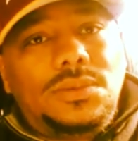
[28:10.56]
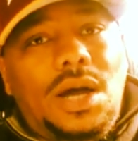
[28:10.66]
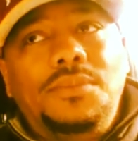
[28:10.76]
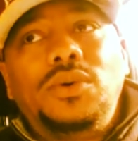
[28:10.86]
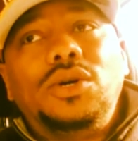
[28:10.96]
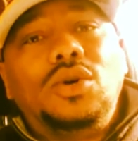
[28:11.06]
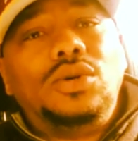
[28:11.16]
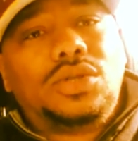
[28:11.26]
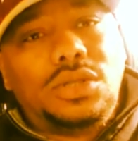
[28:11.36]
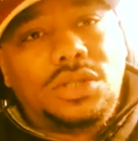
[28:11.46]
I'm going to go
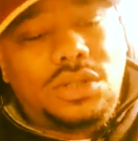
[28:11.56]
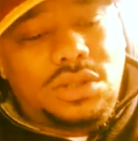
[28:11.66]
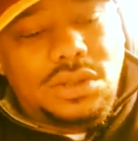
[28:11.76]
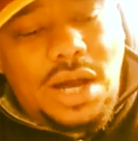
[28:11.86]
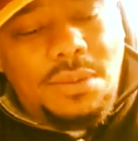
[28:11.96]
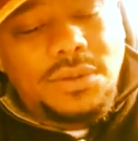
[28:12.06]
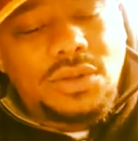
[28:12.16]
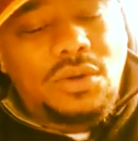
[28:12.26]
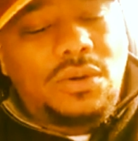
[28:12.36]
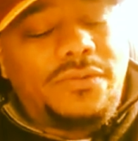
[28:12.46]
into this album
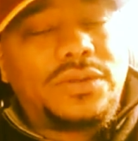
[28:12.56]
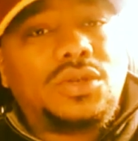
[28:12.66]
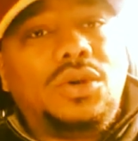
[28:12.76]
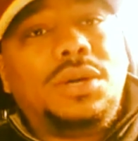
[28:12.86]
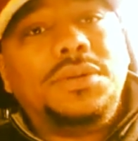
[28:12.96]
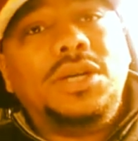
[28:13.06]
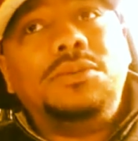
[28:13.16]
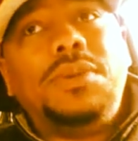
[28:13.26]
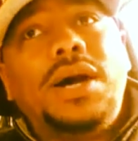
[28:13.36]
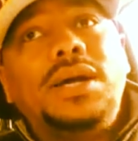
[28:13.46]
song for song. I'm going to give you
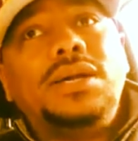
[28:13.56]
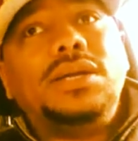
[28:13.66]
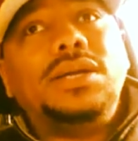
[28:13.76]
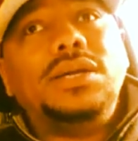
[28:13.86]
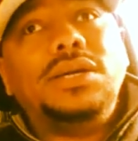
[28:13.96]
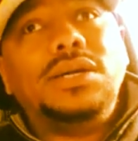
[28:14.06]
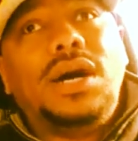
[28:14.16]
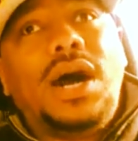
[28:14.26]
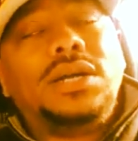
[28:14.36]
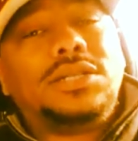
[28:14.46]
my
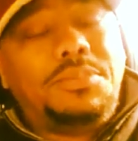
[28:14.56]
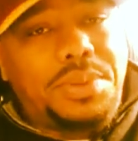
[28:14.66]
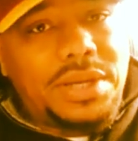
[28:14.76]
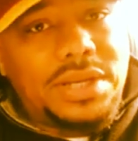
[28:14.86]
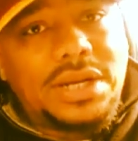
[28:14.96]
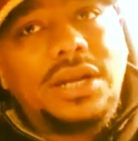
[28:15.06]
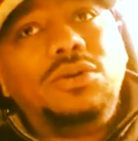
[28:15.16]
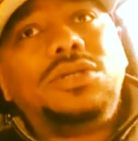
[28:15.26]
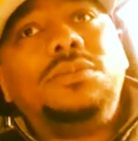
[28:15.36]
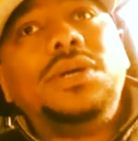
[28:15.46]
honest opinion, and I know
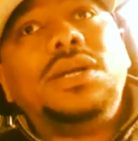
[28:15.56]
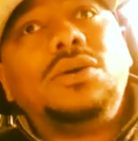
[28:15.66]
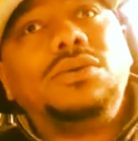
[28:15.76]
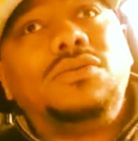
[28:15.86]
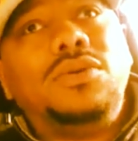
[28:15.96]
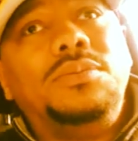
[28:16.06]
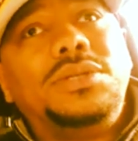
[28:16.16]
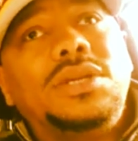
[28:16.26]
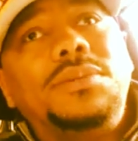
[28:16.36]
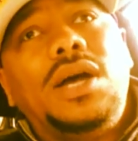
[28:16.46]
some of y'all not going to agree with me.
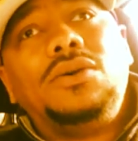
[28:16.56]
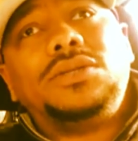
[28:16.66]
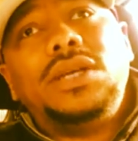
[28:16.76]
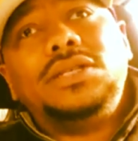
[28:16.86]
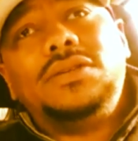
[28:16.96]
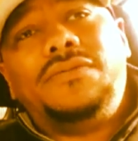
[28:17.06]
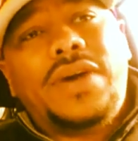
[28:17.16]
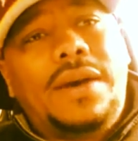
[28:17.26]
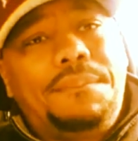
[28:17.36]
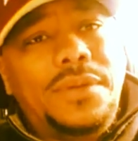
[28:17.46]
Some of y'all going to say this is a
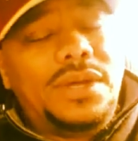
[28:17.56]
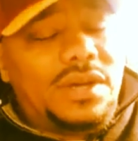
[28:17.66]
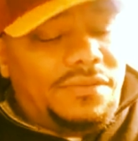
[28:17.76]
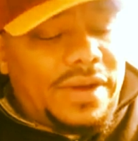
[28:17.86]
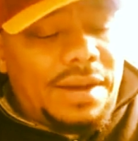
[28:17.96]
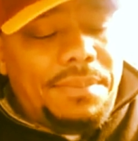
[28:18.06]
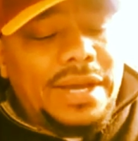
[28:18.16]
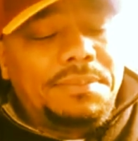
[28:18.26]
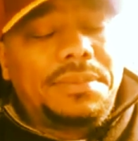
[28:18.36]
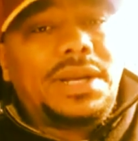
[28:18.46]
five
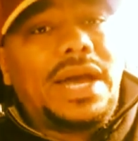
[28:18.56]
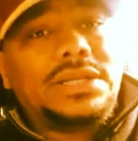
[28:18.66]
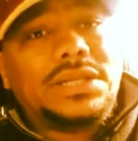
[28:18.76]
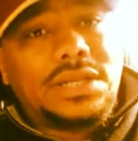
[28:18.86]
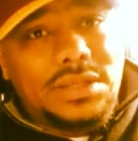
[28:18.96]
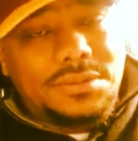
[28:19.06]
mic classic.